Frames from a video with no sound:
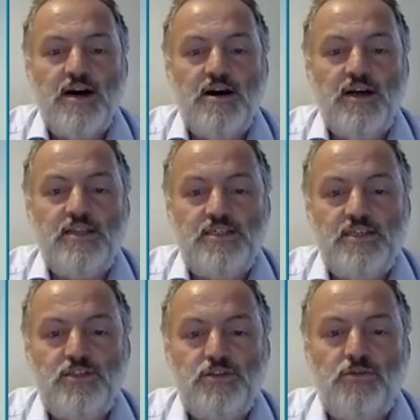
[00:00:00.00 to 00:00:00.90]
This
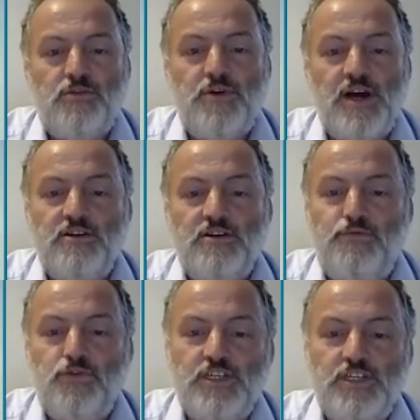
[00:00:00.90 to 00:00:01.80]
is
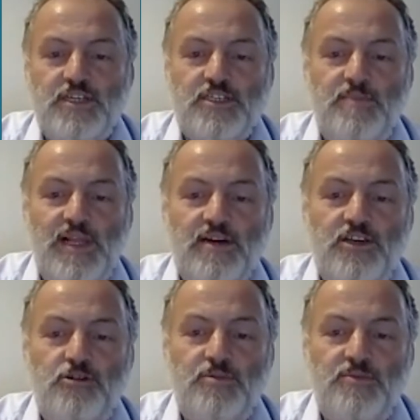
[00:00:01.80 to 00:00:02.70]
346 million
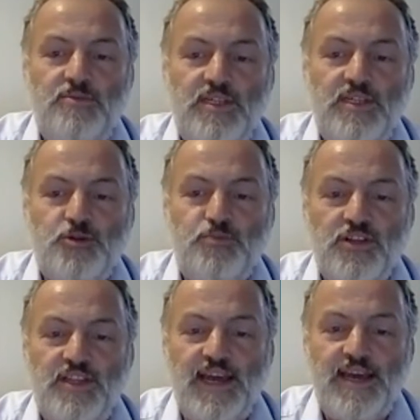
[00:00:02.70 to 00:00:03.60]
cubic meters
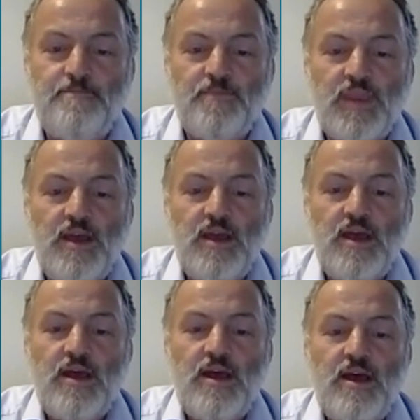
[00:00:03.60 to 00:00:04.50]
per day,
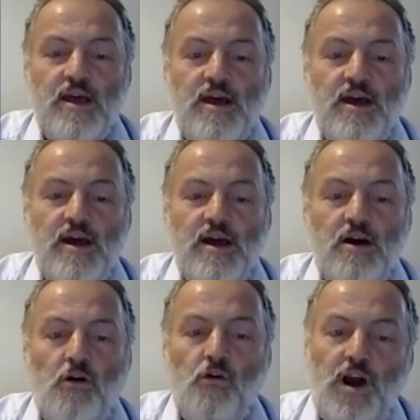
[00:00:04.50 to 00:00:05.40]

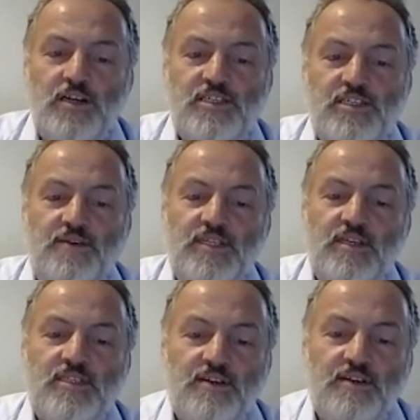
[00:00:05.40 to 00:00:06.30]
or
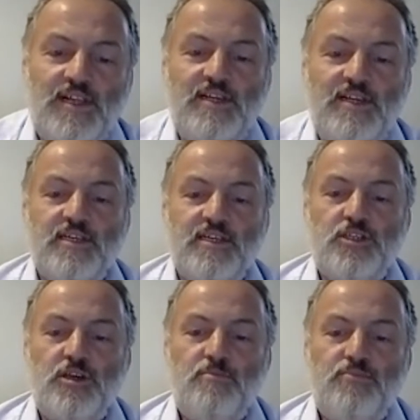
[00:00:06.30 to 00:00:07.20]
77
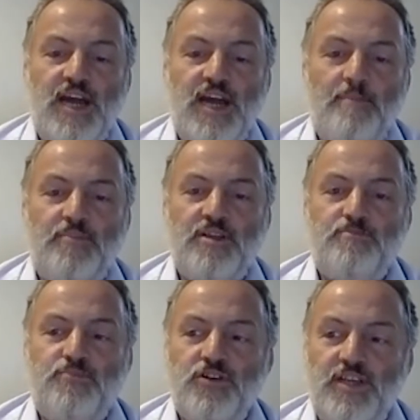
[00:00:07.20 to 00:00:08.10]
liters per capita
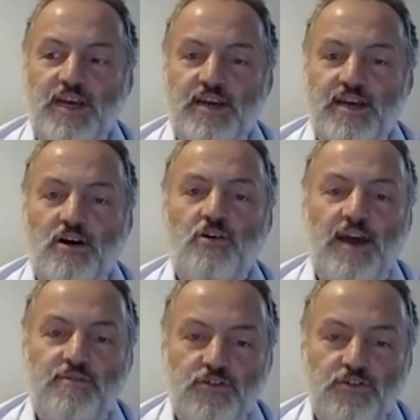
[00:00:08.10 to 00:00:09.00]
per day, on
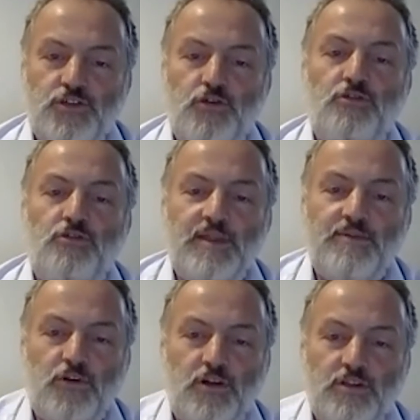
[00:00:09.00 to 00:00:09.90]
average, all over the
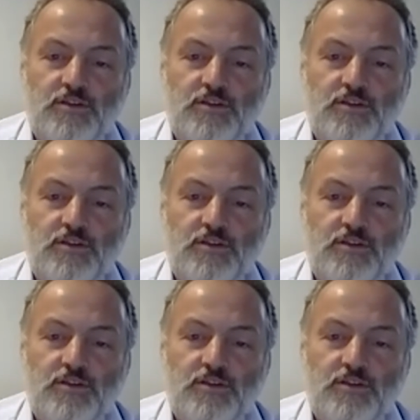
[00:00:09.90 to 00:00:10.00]
world.